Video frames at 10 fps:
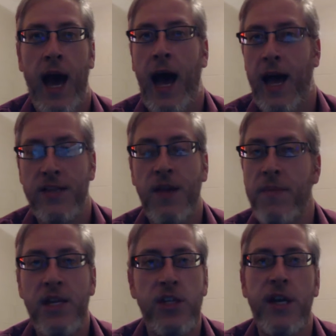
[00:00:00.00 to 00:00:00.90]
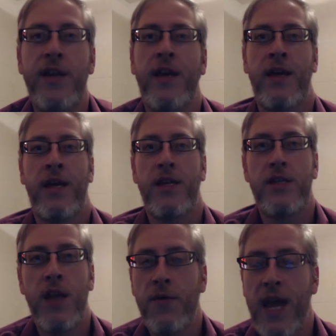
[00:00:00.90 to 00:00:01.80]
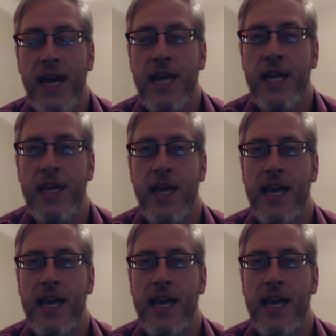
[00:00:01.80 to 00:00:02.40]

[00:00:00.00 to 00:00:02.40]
As I mentioned, donating